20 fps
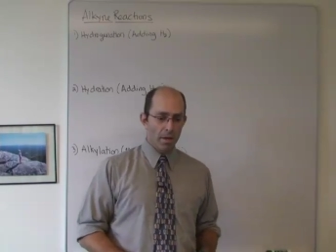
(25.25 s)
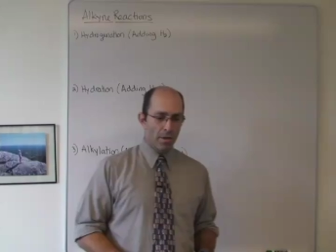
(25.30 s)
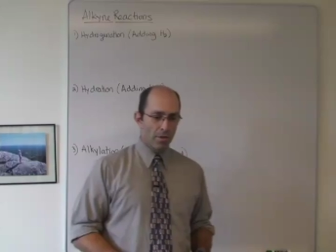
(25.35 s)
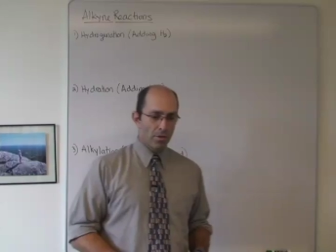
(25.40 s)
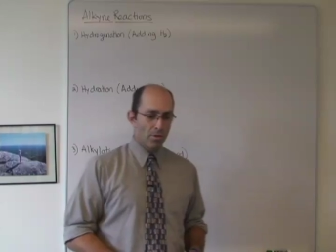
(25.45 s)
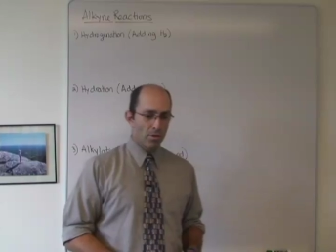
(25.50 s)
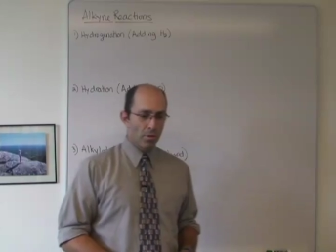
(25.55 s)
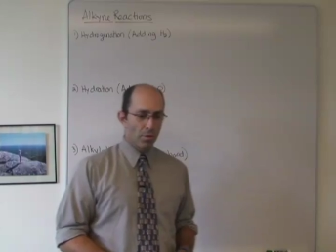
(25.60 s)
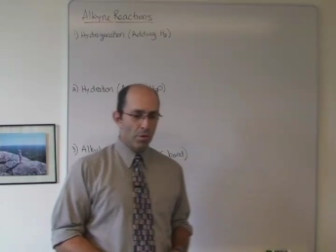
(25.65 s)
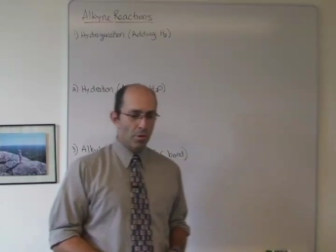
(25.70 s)

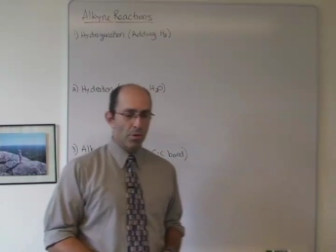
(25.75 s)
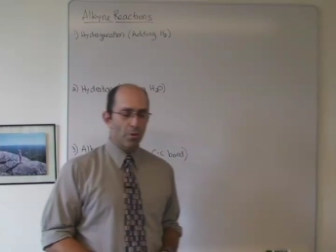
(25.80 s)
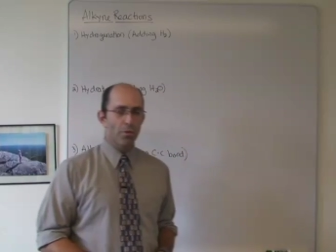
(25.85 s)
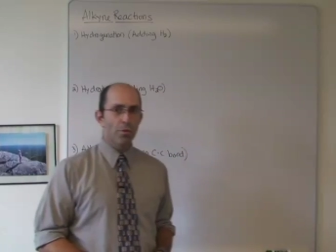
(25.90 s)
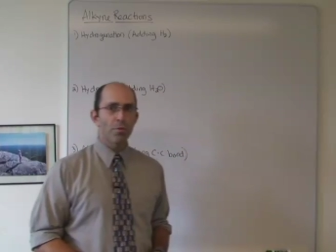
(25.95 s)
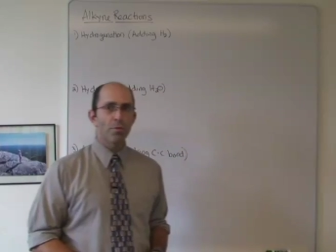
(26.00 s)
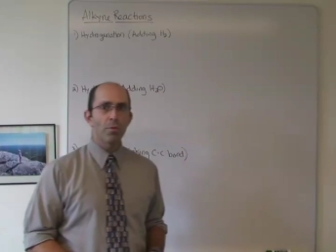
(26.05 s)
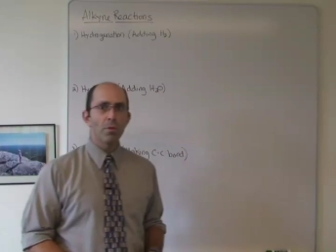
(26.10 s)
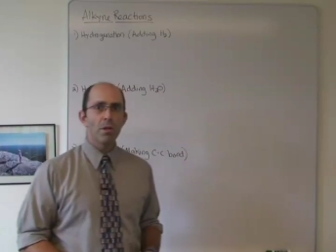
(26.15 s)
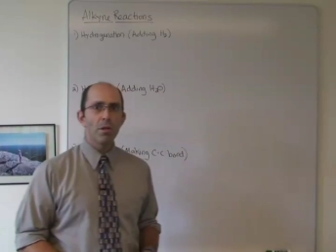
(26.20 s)
So there are
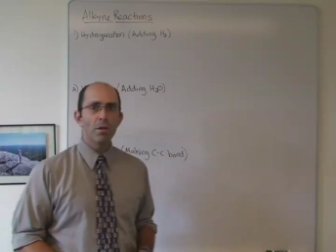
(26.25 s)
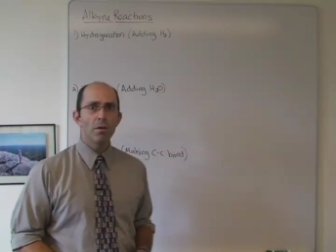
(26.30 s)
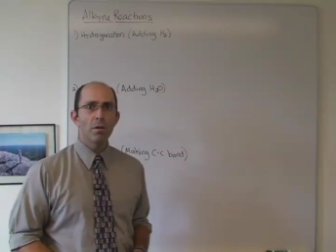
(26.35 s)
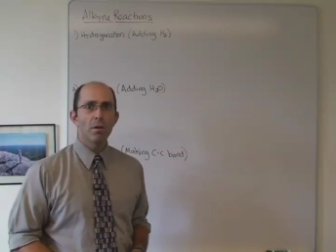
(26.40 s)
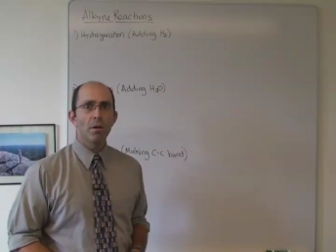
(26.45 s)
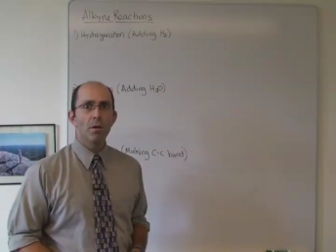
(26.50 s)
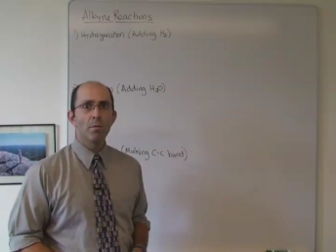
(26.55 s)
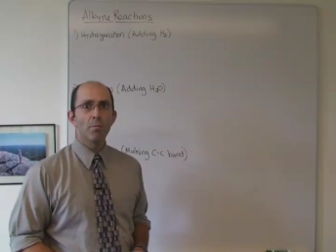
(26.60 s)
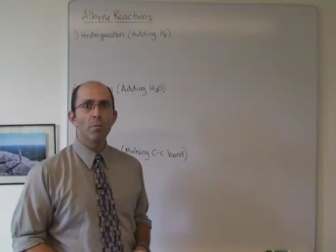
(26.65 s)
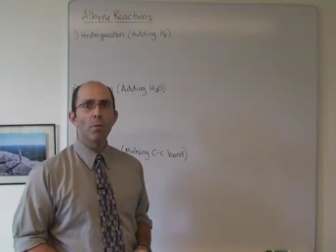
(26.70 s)
three
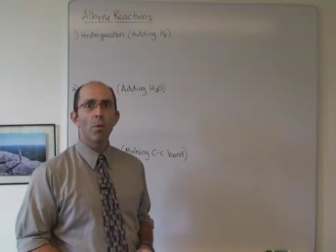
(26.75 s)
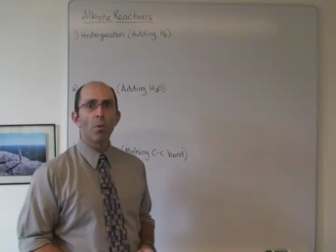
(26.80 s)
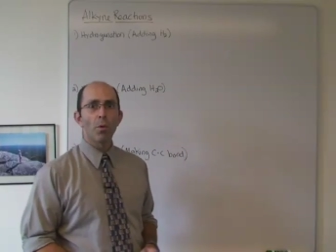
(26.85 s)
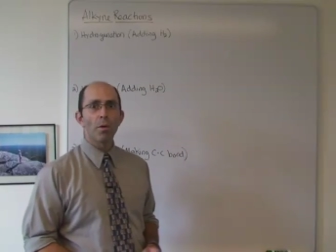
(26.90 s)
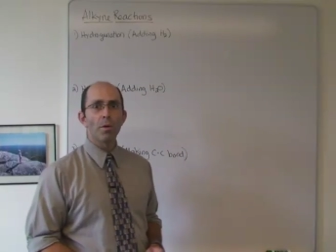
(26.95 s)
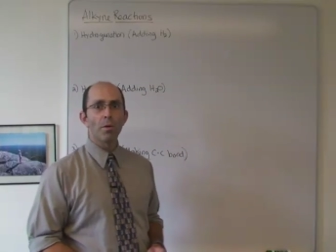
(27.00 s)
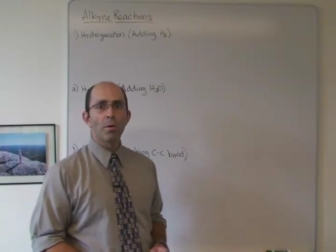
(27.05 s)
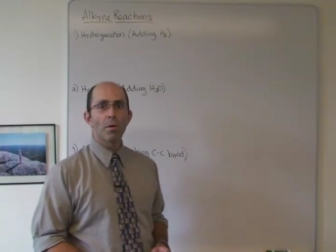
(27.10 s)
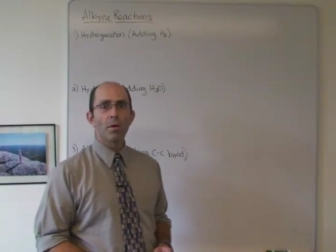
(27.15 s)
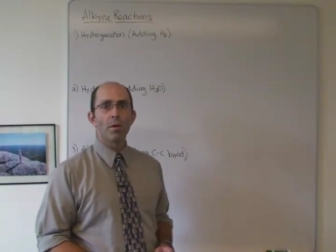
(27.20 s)

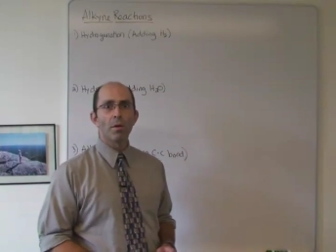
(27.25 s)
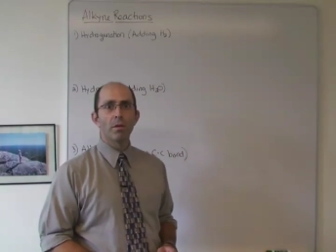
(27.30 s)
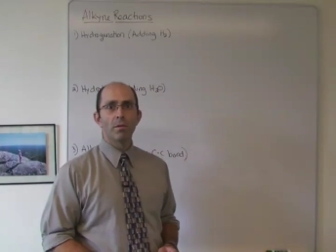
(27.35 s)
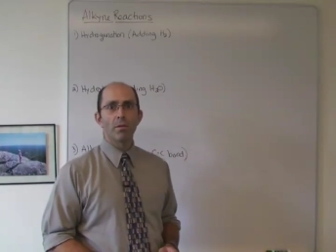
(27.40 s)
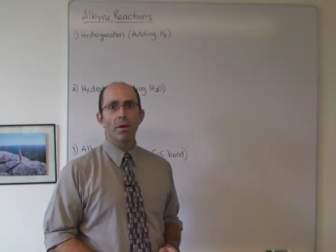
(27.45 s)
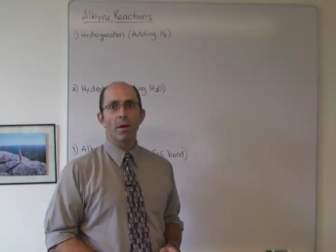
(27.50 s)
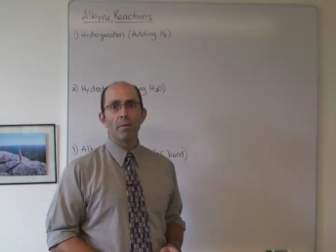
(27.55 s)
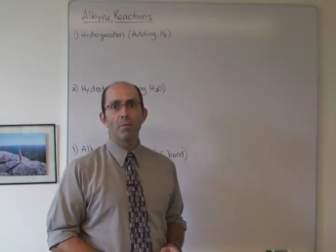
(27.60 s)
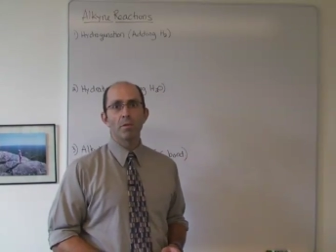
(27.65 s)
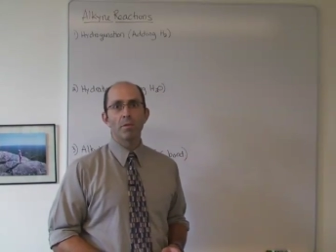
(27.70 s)
important
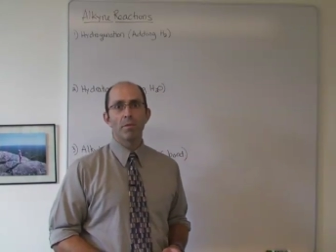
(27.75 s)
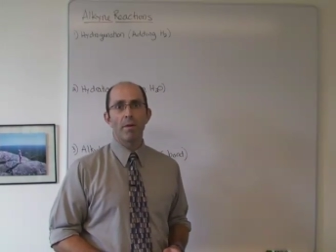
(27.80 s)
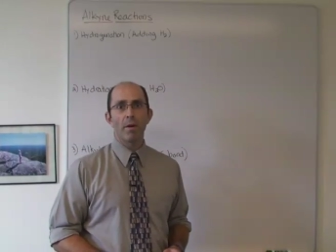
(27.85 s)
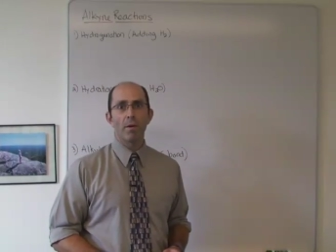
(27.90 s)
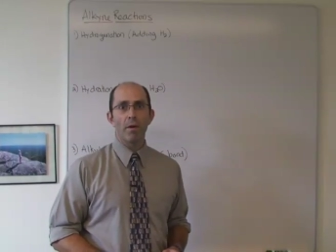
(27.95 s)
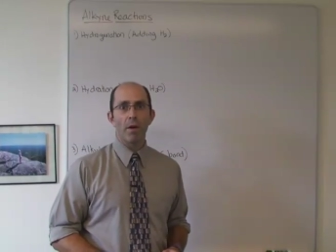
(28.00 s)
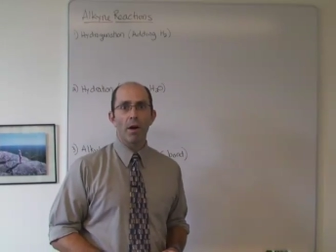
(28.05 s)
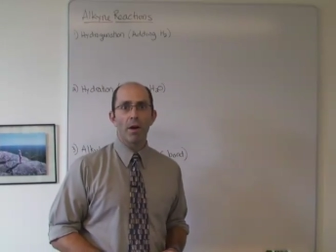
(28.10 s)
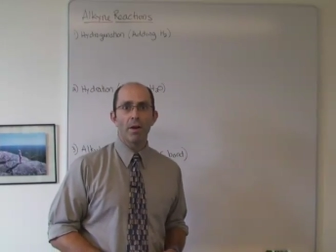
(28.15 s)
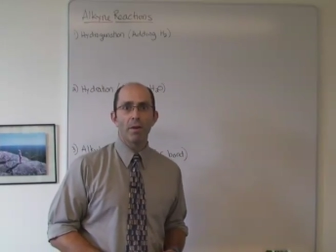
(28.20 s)
types of
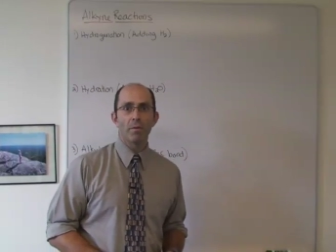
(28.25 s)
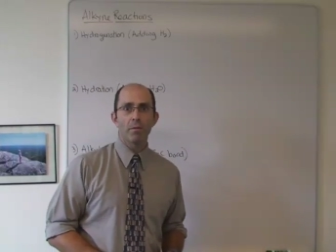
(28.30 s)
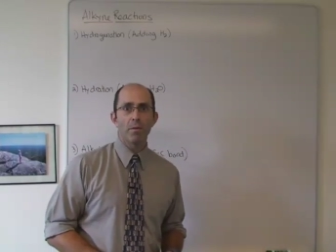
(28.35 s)
alkyne